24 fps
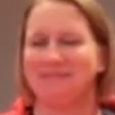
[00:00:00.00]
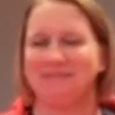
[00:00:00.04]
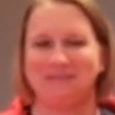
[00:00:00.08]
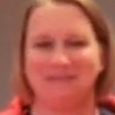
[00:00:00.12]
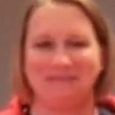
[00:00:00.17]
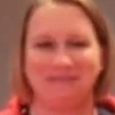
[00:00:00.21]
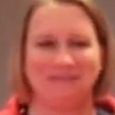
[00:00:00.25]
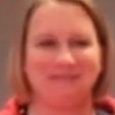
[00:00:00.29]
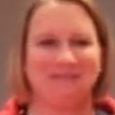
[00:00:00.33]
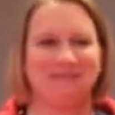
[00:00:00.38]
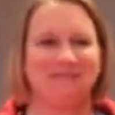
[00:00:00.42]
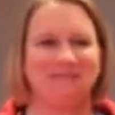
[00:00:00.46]

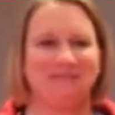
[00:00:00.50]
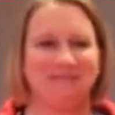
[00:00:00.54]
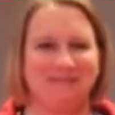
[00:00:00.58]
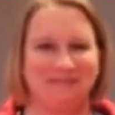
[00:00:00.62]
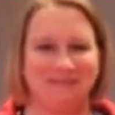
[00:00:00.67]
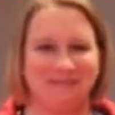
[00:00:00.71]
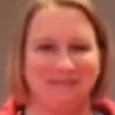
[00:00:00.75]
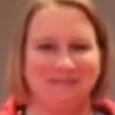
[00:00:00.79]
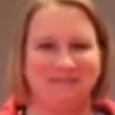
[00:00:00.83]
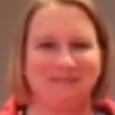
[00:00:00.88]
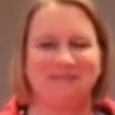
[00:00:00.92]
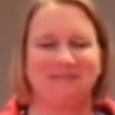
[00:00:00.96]

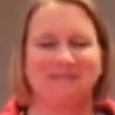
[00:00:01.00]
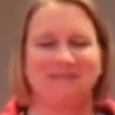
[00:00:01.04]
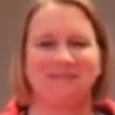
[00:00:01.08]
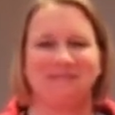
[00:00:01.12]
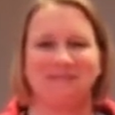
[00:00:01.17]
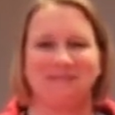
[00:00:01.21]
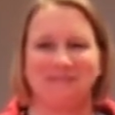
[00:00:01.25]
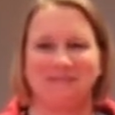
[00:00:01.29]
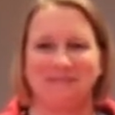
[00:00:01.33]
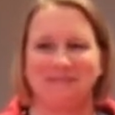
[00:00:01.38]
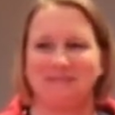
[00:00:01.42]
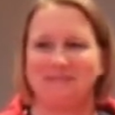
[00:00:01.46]

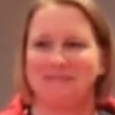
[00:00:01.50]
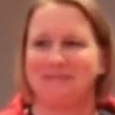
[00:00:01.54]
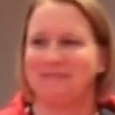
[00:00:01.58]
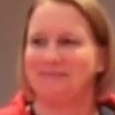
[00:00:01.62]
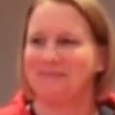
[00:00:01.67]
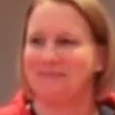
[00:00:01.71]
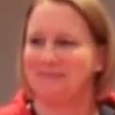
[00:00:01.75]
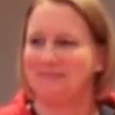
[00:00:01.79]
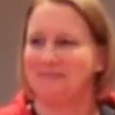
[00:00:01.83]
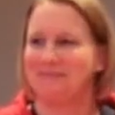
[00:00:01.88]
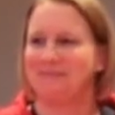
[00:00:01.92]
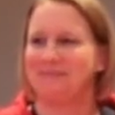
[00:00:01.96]

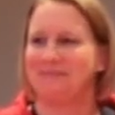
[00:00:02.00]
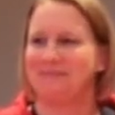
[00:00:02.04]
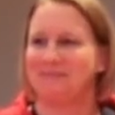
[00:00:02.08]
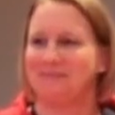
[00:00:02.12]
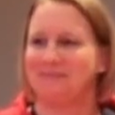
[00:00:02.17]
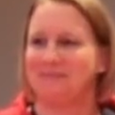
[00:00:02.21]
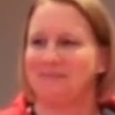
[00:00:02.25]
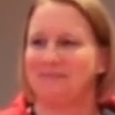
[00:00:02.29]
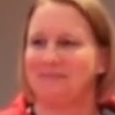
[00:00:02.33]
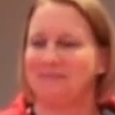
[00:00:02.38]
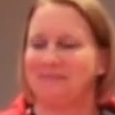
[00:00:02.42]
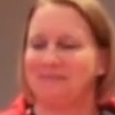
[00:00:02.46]

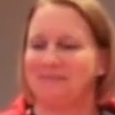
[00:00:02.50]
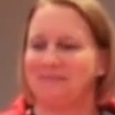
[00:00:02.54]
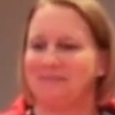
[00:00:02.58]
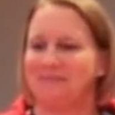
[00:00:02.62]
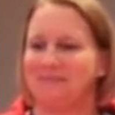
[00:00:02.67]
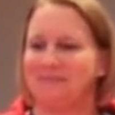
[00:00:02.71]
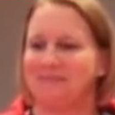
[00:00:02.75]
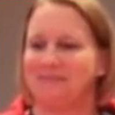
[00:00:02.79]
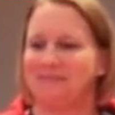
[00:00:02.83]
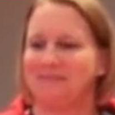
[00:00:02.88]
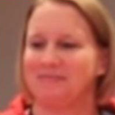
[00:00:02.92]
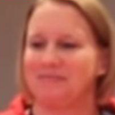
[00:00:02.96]

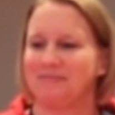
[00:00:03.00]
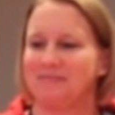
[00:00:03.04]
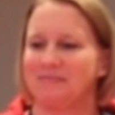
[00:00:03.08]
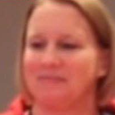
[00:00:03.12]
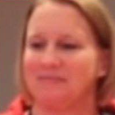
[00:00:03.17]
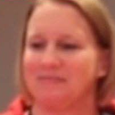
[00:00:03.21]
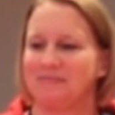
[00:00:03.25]
No words are spoken by the person on screen.